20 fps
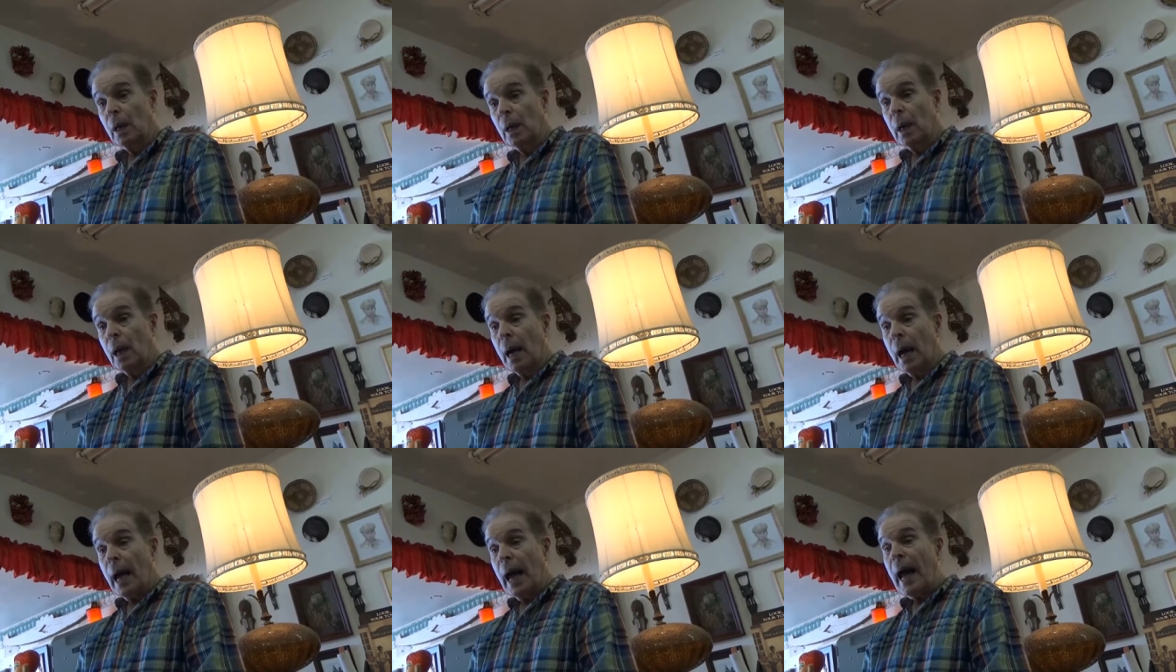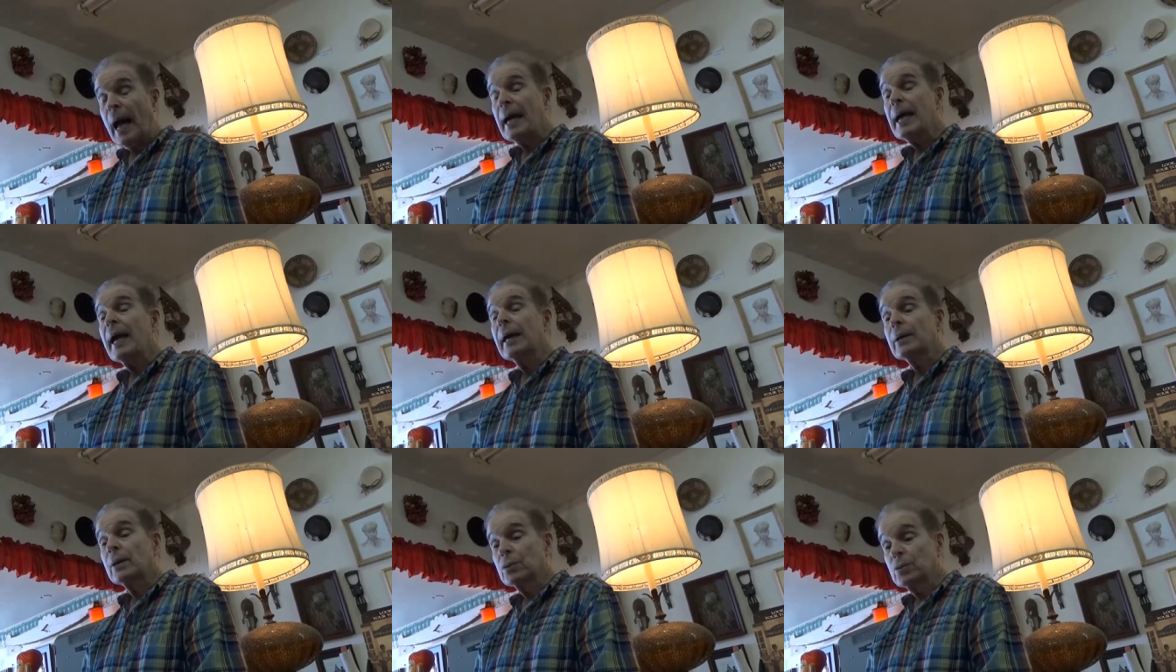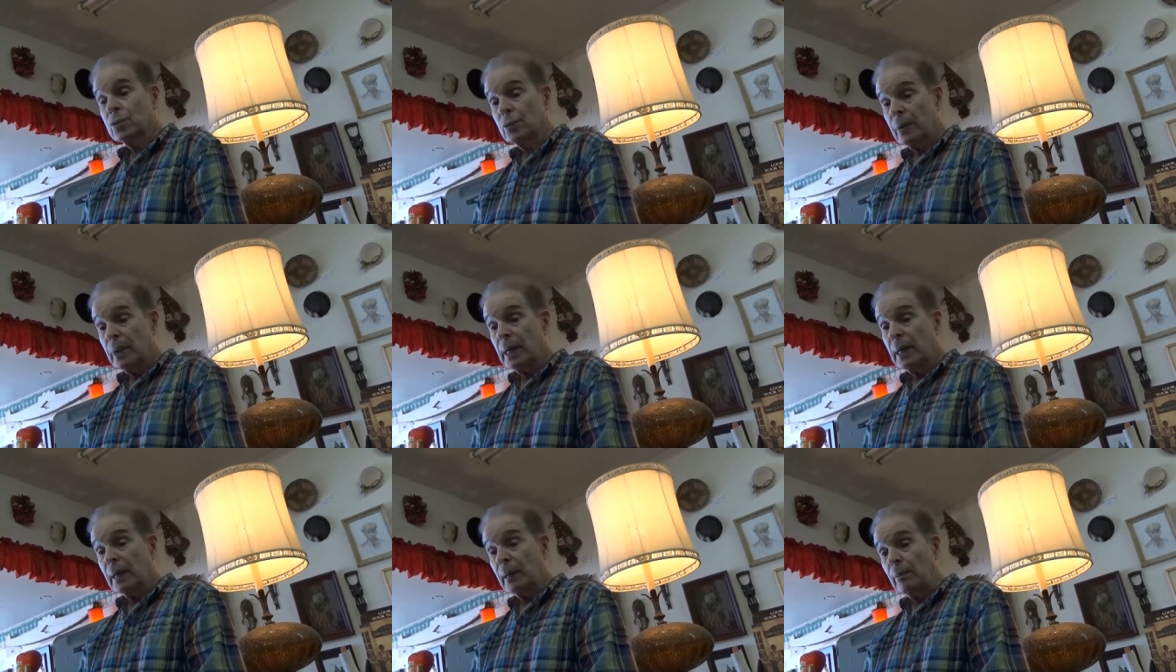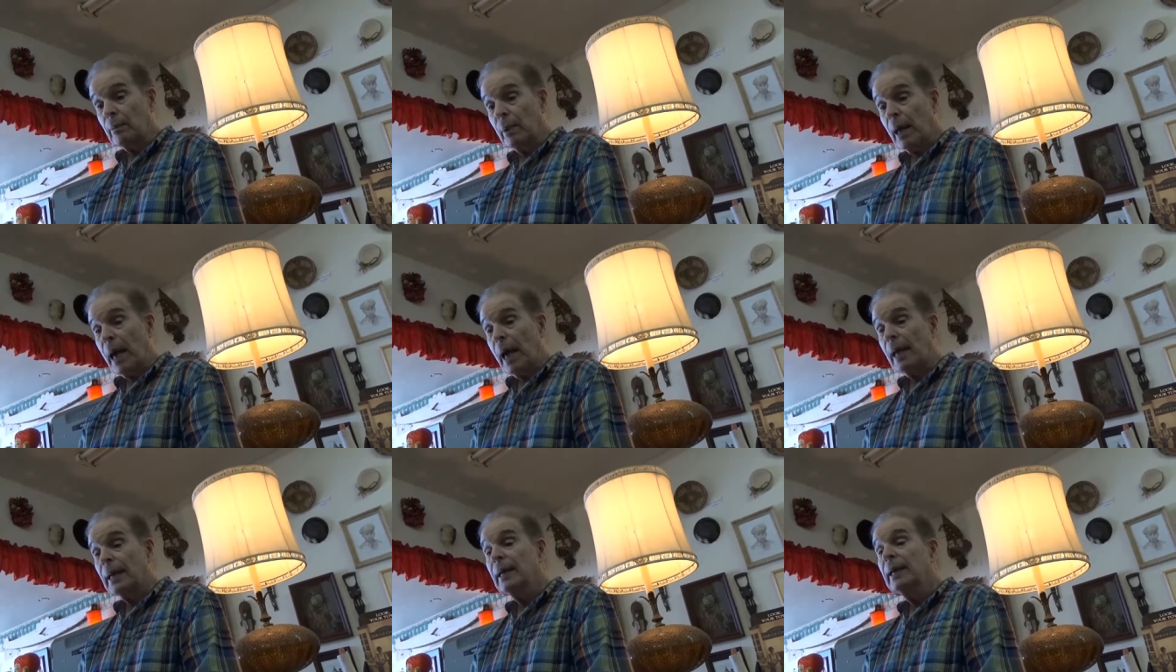Yeah. I had a dream.
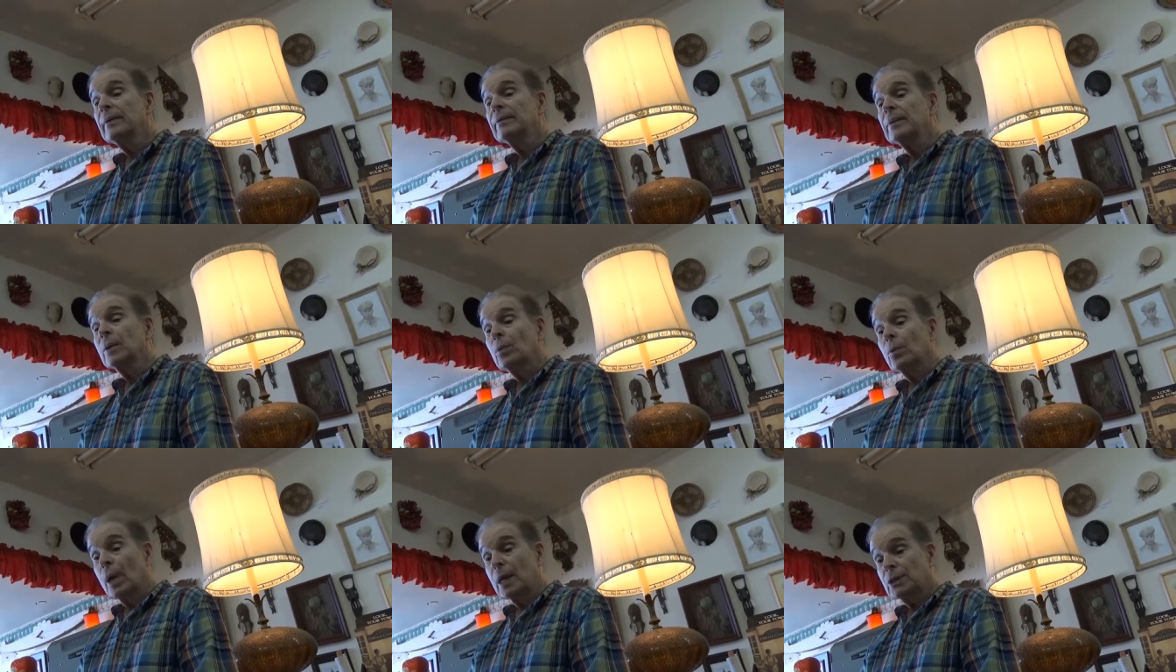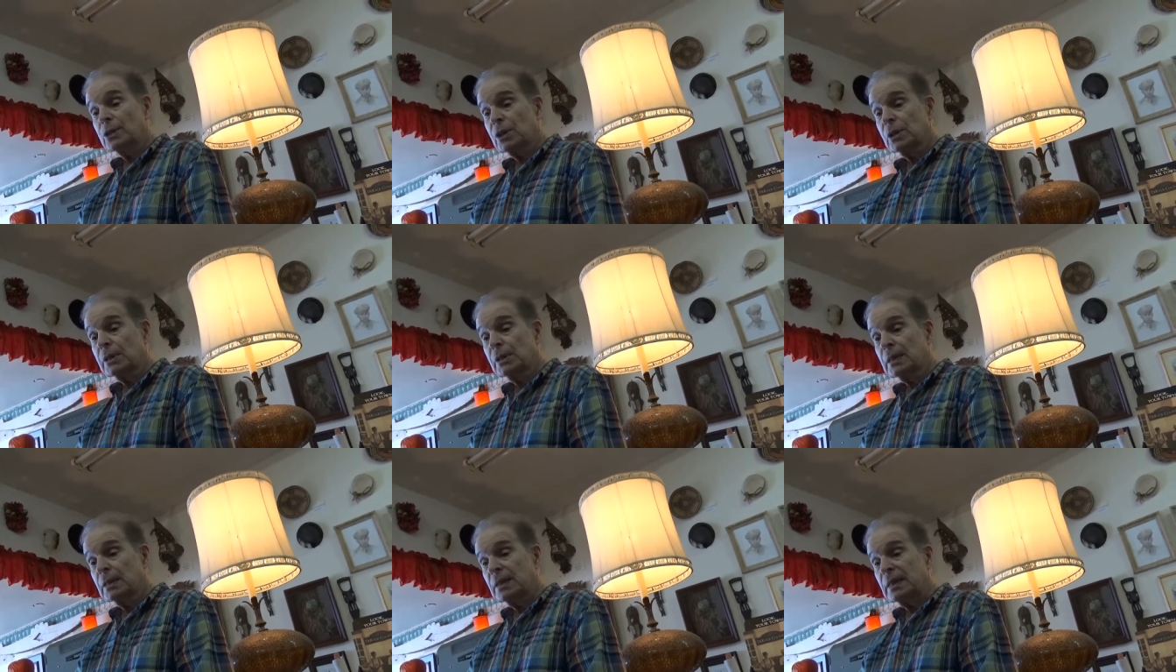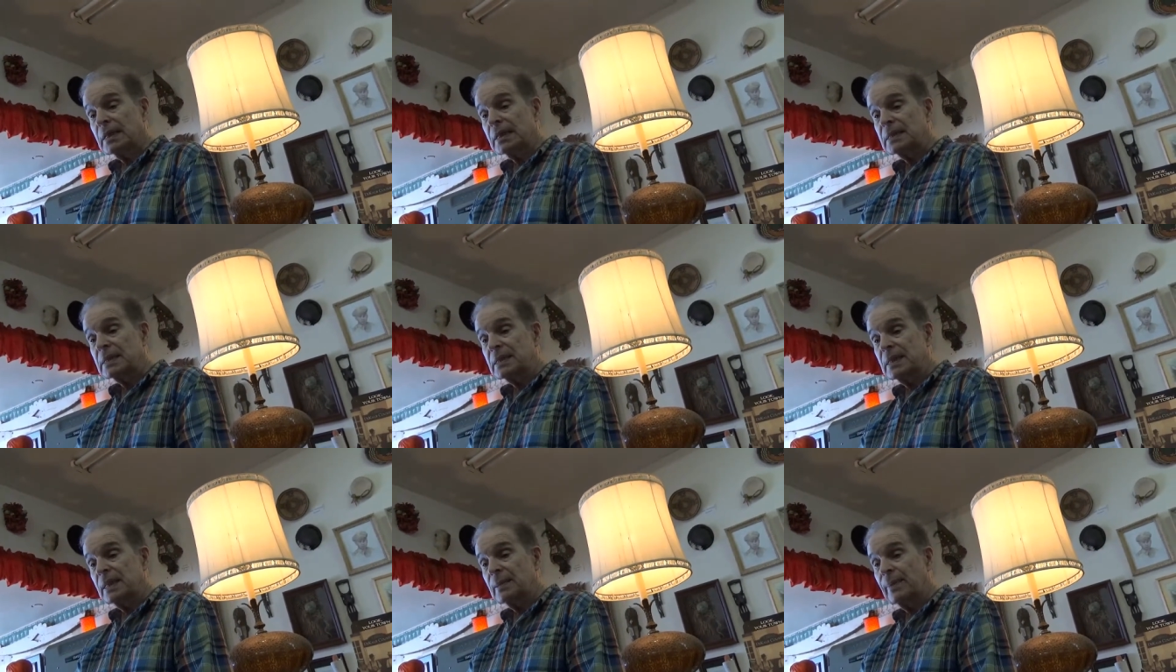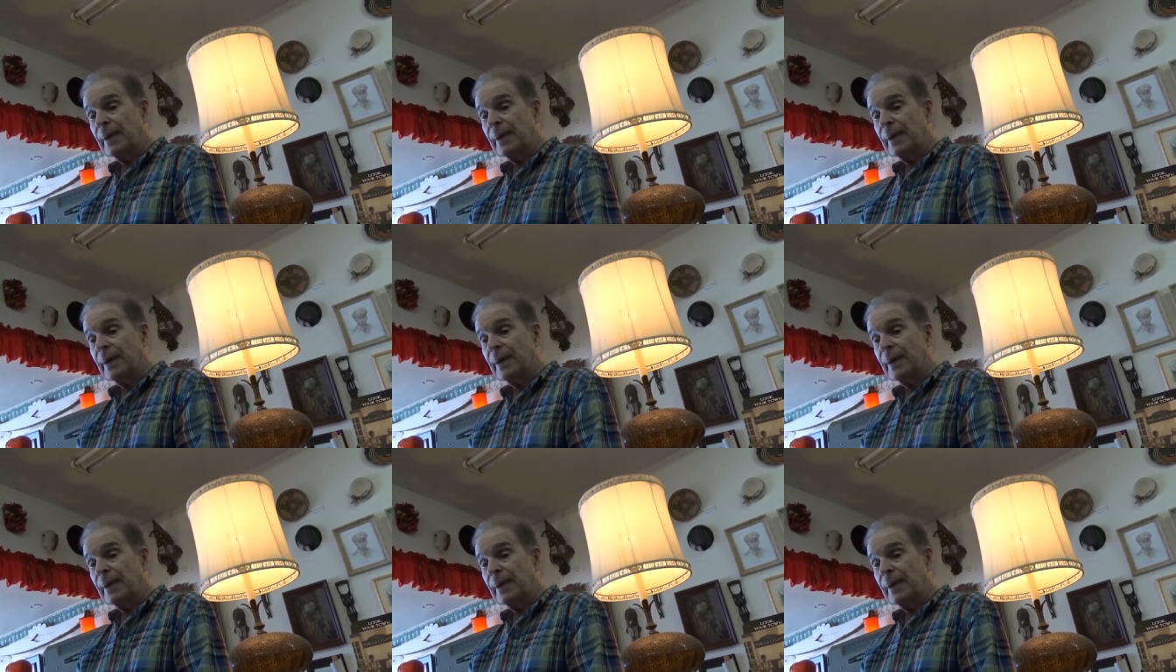I lived in Washington, D.C.